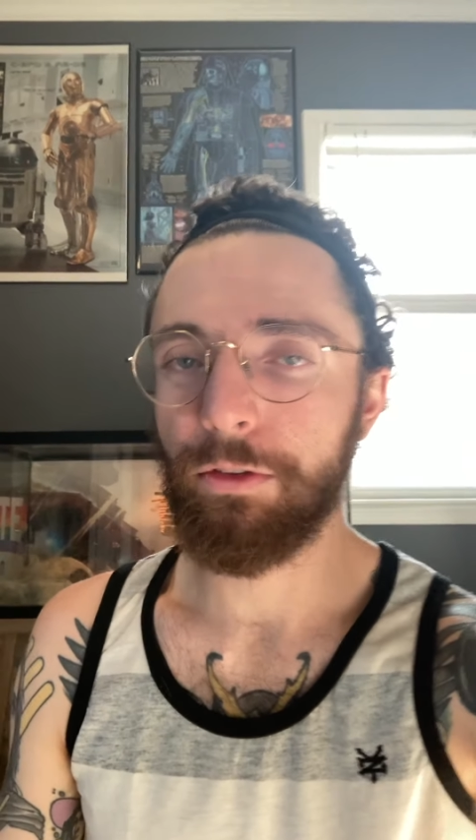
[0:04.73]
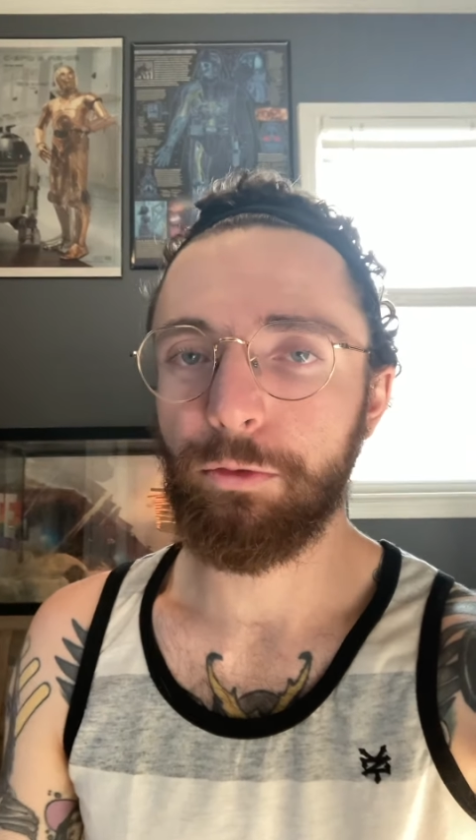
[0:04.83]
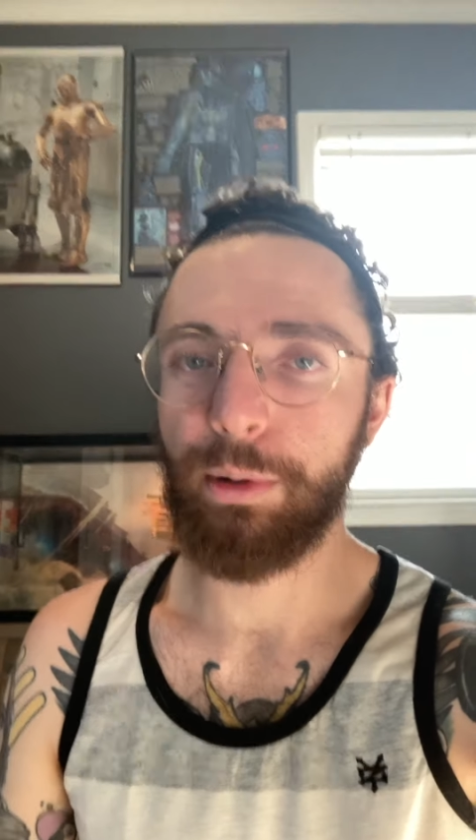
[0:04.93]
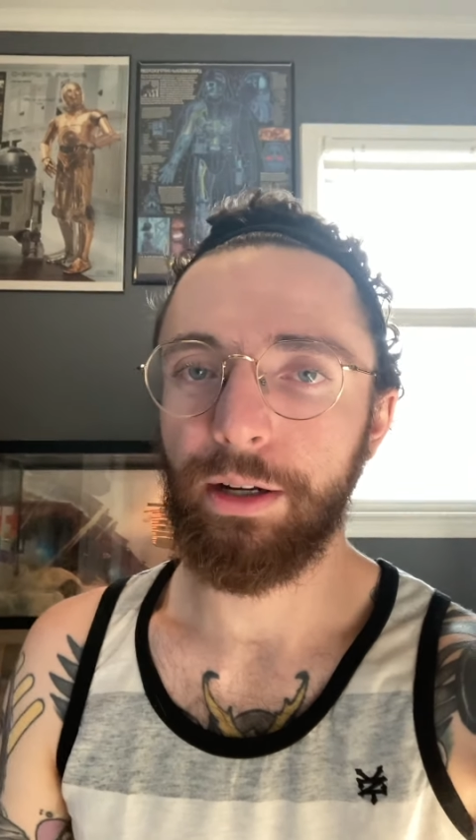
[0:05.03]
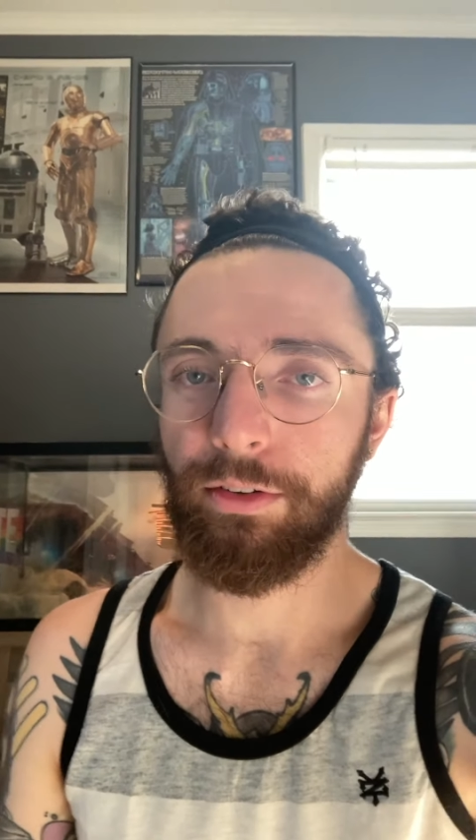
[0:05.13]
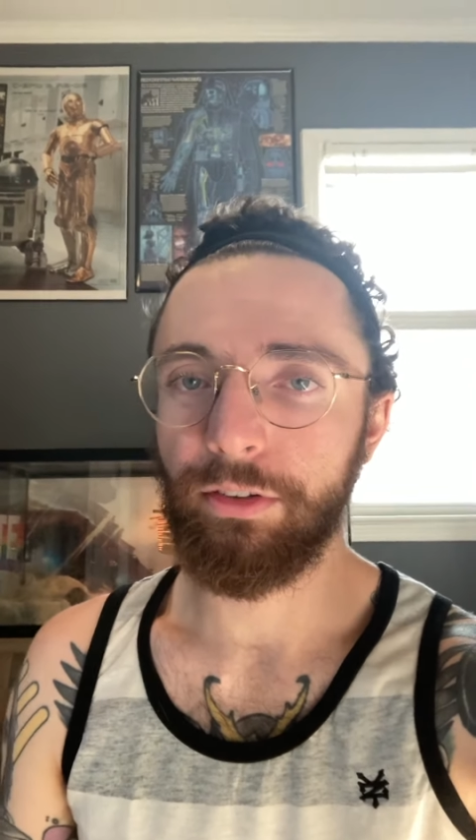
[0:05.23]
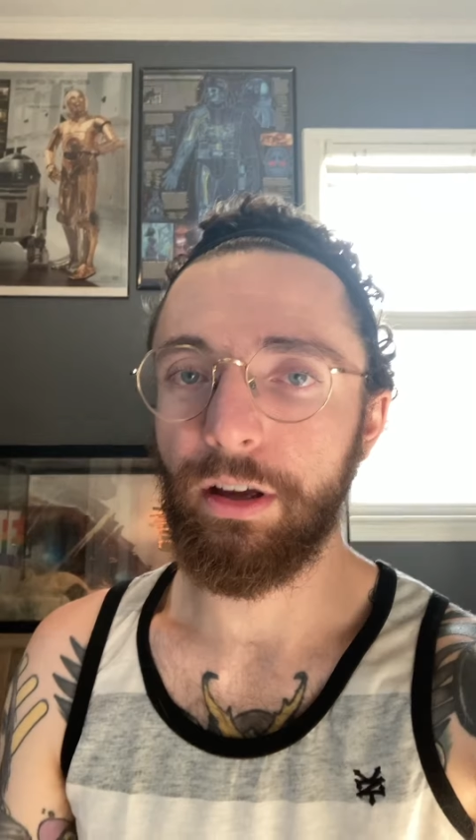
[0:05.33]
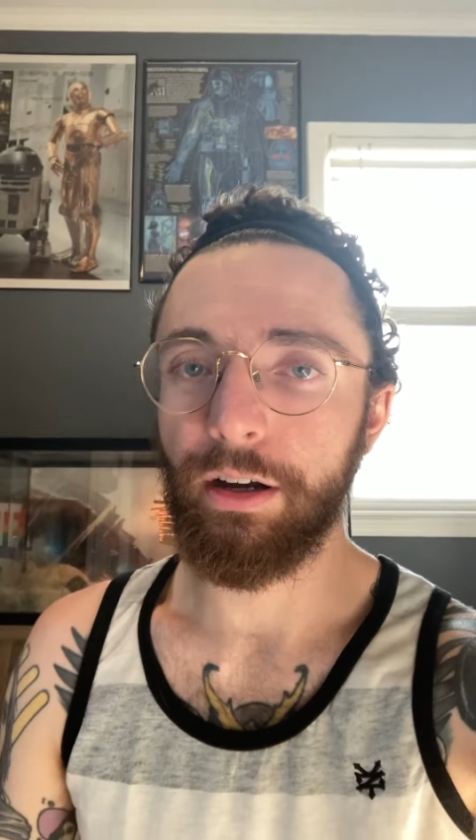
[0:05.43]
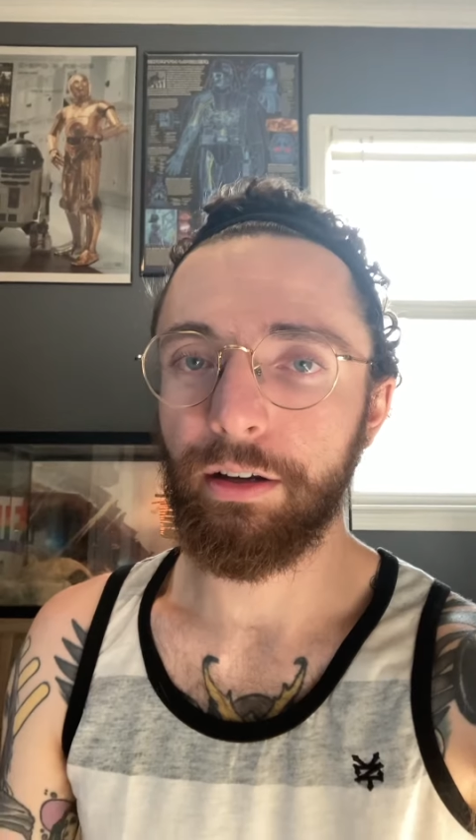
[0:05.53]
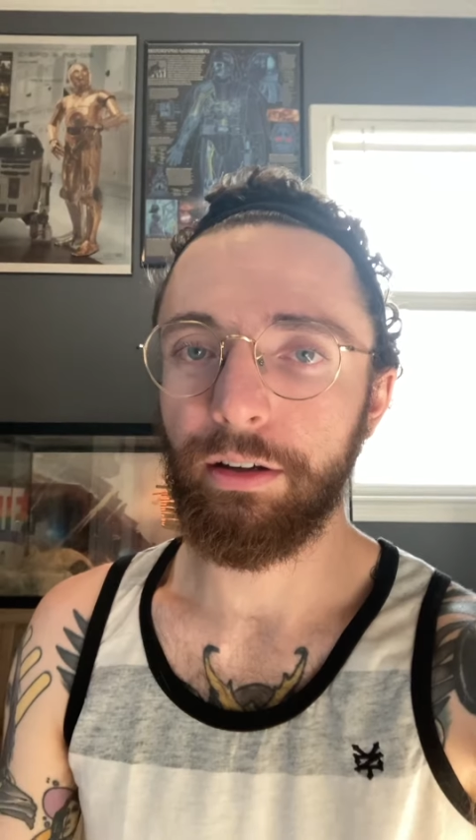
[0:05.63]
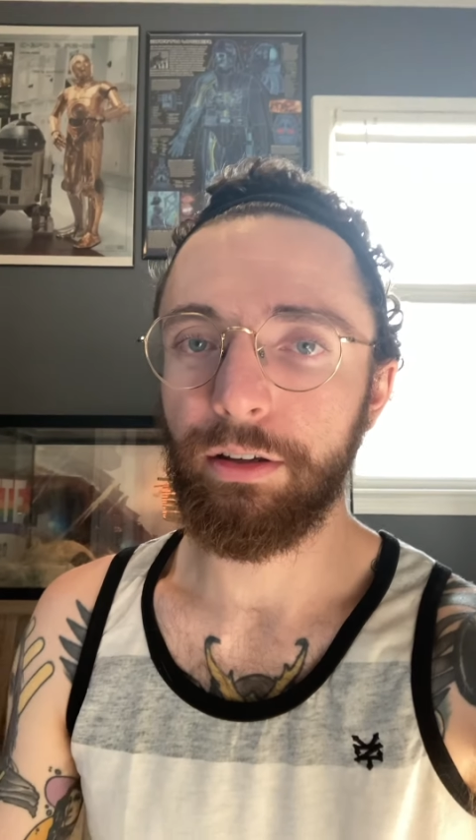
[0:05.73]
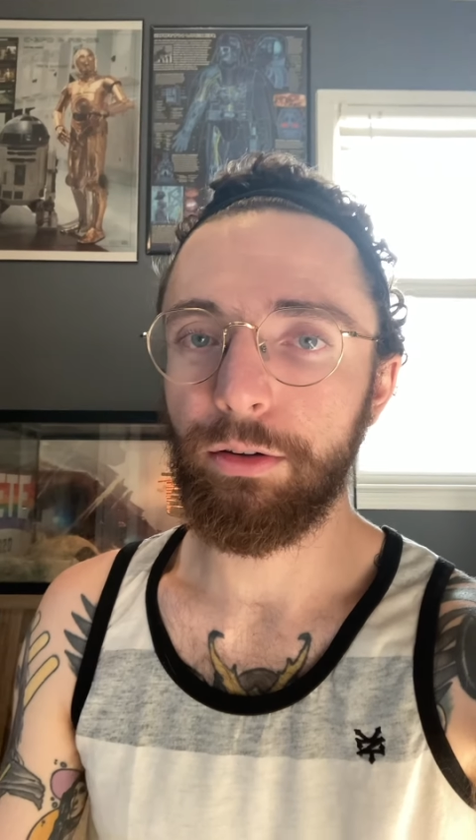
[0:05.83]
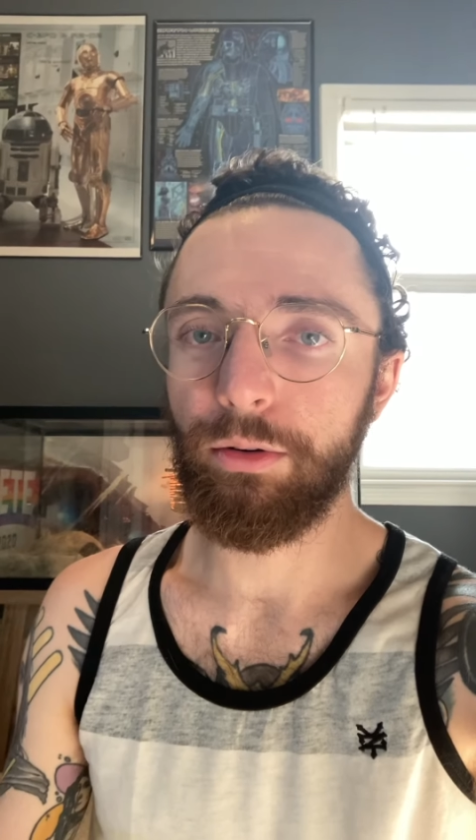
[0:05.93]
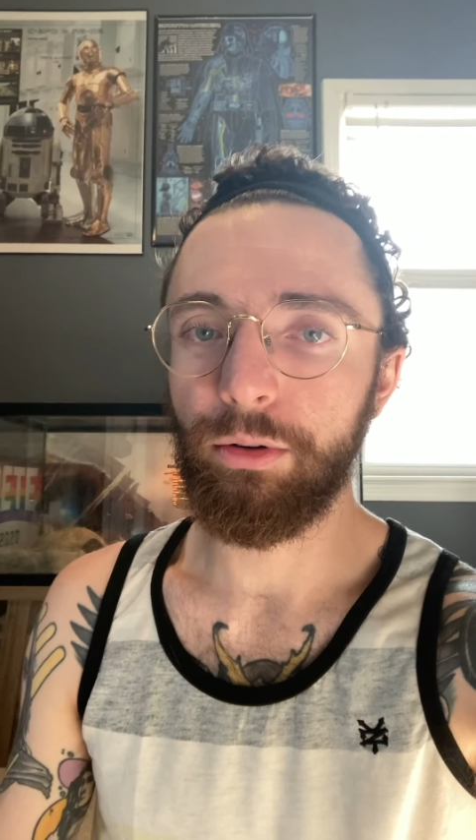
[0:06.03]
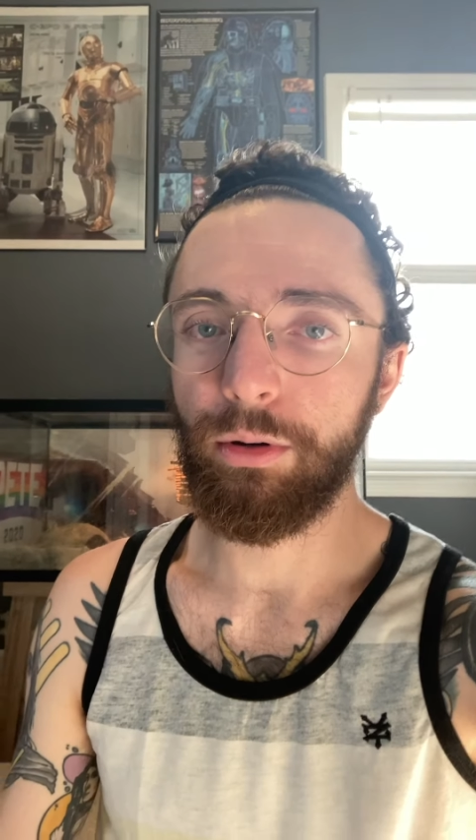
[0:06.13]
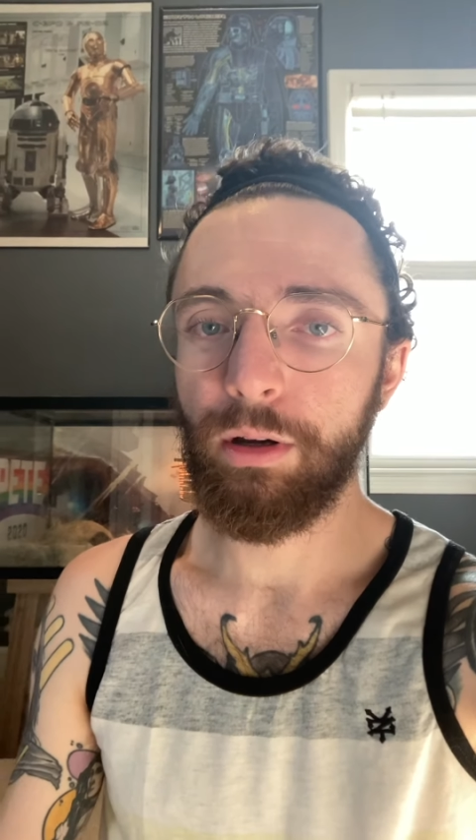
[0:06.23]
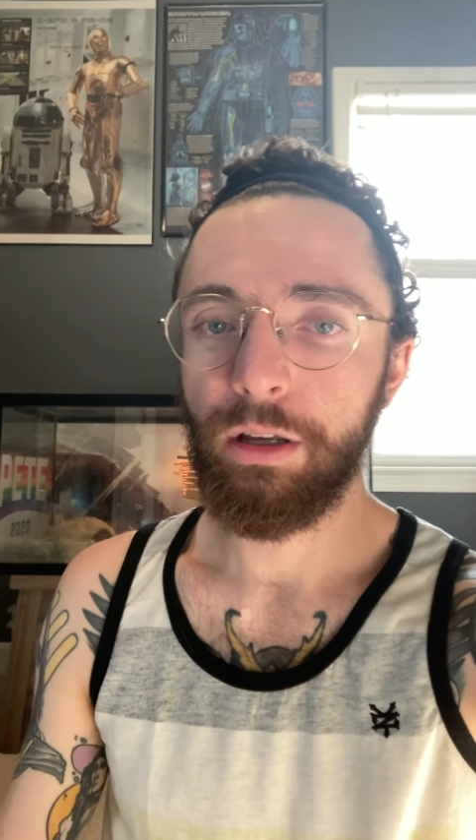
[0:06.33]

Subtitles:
Sprout Saga, you